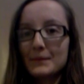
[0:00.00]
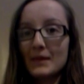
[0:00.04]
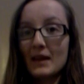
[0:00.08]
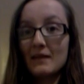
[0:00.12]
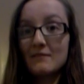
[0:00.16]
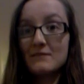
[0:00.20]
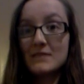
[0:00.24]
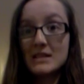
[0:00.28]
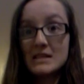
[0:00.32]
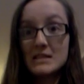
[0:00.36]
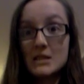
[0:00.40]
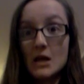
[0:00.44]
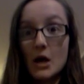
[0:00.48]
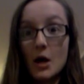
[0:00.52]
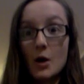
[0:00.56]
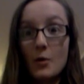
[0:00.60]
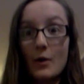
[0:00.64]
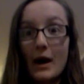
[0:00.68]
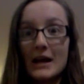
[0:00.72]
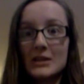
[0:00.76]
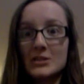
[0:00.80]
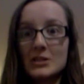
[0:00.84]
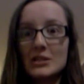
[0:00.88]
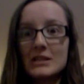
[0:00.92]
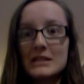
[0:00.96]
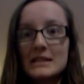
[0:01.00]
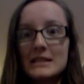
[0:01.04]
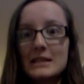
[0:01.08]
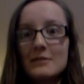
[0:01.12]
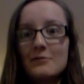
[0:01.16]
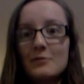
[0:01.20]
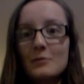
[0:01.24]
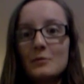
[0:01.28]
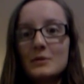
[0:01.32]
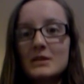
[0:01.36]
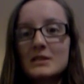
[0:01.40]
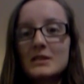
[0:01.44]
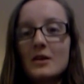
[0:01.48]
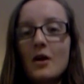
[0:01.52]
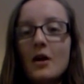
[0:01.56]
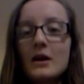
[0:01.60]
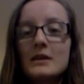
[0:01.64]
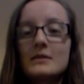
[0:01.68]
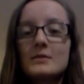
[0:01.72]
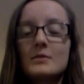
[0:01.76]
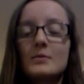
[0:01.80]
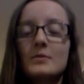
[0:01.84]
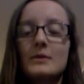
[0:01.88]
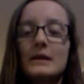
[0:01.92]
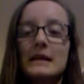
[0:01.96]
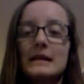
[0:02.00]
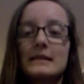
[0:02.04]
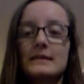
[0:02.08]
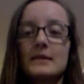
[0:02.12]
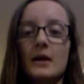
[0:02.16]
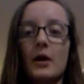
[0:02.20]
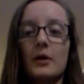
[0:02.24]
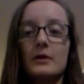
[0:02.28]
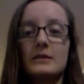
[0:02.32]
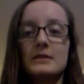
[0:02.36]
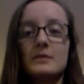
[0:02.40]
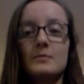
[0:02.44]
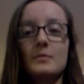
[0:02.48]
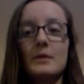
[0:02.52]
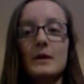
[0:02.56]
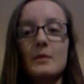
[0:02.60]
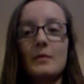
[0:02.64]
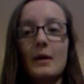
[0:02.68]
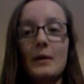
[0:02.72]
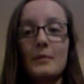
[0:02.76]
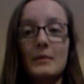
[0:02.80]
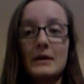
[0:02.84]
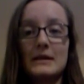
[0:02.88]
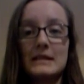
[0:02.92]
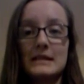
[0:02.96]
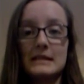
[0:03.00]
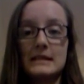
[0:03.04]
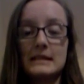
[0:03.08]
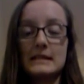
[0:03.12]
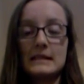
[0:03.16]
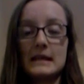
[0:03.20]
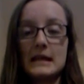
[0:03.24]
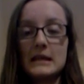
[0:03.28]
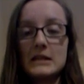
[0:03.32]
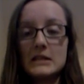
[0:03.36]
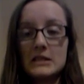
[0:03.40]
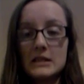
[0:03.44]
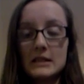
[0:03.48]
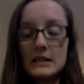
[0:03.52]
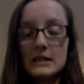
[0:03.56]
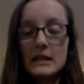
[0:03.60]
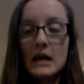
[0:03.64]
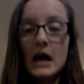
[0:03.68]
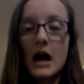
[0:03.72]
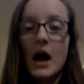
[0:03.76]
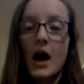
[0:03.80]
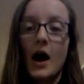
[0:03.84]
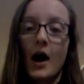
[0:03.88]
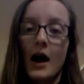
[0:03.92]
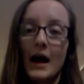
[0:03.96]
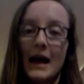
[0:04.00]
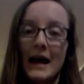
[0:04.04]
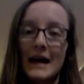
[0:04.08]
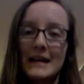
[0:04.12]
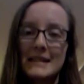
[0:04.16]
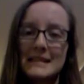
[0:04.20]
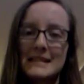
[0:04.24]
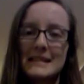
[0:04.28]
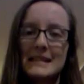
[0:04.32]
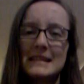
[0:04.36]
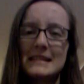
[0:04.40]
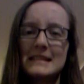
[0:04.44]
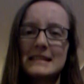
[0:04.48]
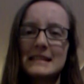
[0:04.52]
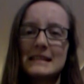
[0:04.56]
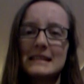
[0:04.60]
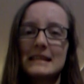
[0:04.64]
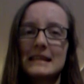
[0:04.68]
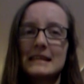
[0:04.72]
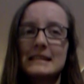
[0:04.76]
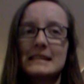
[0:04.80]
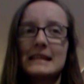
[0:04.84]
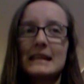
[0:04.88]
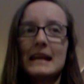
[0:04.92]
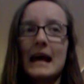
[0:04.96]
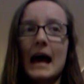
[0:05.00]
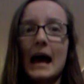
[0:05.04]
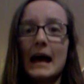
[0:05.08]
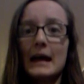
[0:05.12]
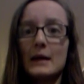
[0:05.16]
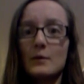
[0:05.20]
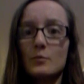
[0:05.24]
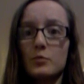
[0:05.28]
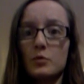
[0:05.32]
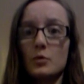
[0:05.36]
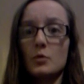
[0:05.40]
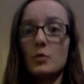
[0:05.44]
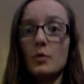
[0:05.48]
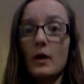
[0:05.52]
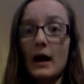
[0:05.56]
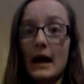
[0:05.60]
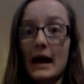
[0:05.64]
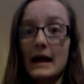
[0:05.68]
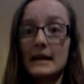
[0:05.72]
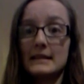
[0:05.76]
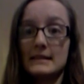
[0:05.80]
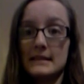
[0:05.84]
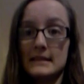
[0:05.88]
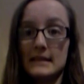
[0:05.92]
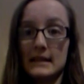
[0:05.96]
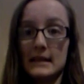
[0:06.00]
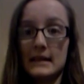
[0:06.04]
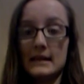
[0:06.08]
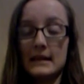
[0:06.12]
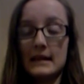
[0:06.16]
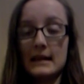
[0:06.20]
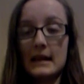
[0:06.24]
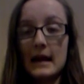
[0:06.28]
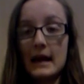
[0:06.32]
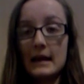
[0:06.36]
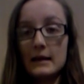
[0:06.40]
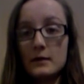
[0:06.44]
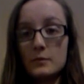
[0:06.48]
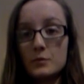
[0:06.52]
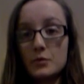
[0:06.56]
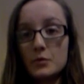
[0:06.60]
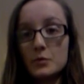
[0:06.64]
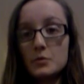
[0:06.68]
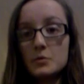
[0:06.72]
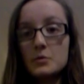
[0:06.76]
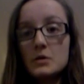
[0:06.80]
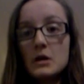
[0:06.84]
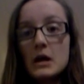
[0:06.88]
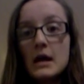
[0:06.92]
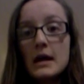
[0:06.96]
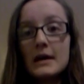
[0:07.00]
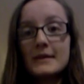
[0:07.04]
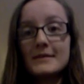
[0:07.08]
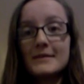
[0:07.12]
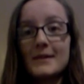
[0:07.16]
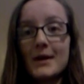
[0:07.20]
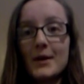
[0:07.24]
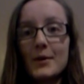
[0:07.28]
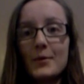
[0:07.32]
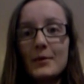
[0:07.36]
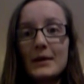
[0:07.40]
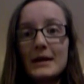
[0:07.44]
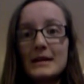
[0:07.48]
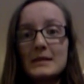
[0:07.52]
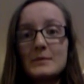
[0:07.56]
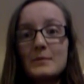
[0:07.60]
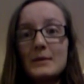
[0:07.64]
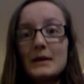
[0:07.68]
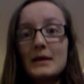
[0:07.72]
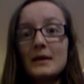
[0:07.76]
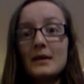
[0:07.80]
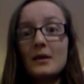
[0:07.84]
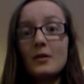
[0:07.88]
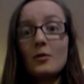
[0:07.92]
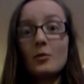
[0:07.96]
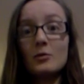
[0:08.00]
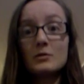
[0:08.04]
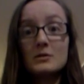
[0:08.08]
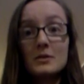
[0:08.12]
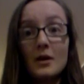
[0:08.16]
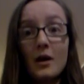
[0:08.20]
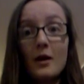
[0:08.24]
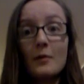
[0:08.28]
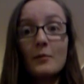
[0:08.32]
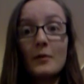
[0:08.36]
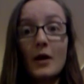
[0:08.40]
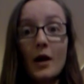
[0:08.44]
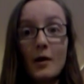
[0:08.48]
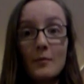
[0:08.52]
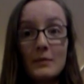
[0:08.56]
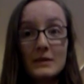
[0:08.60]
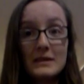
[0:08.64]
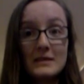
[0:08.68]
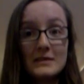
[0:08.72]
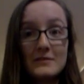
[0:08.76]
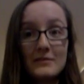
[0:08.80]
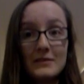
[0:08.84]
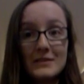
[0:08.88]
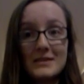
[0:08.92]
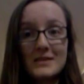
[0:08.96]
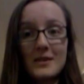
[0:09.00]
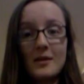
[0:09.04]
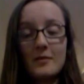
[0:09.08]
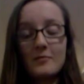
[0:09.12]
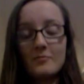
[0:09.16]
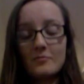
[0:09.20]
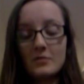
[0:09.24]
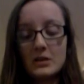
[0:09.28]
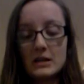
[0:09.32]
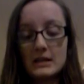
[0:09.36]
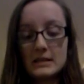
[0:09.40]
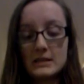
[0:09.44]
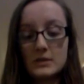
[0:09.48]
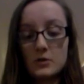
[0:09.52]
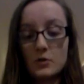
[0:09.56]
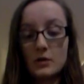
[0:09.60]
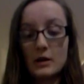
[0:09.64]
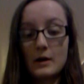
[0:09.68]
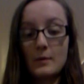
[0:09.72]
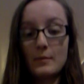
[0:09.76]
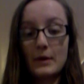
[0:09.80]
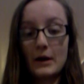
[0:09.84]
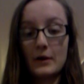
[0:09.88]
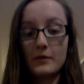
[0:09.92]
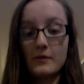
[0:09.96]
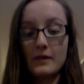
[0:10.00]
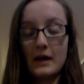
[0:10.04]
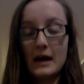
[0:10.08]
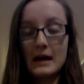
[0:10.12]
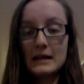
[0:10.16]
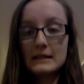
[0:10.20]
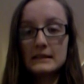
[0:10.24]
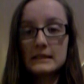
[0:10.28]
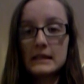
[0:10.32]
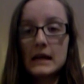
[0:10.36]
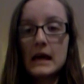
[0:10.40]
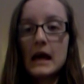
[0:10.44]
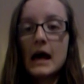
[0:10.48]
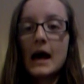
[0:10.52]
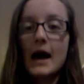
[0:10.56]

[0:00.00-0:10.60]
video, as you can see from the title, is going to be about my dissertation. I actually did this in April, I handed it in April, so it's been a long time coming, this video. I'm really sorry about that.